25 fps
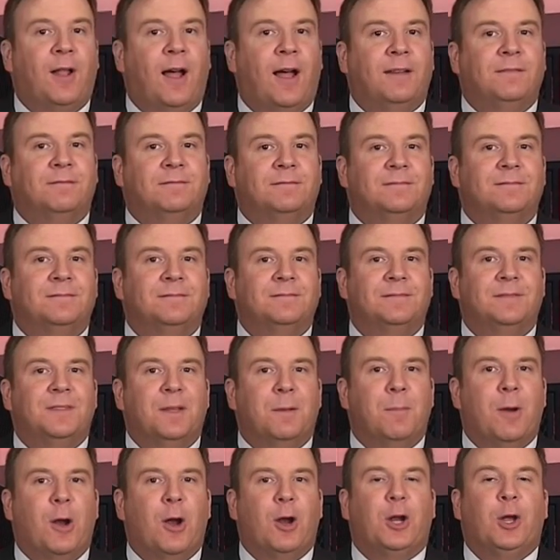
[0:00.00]
hunt,
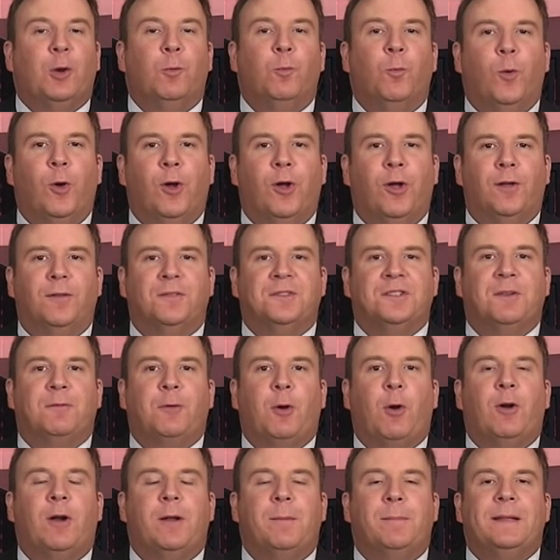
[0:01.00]
the American Wolves have
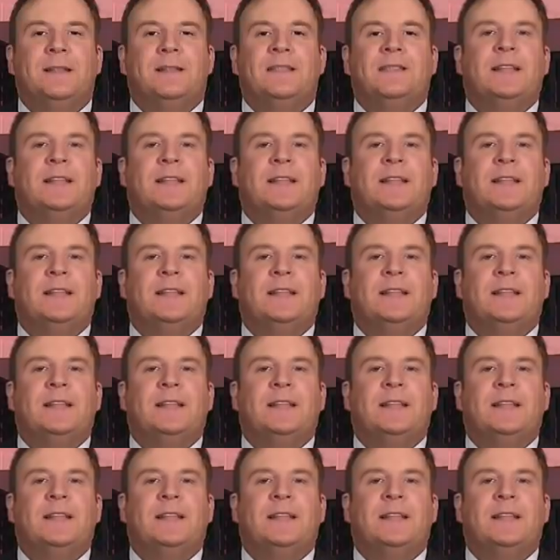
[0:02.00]
already been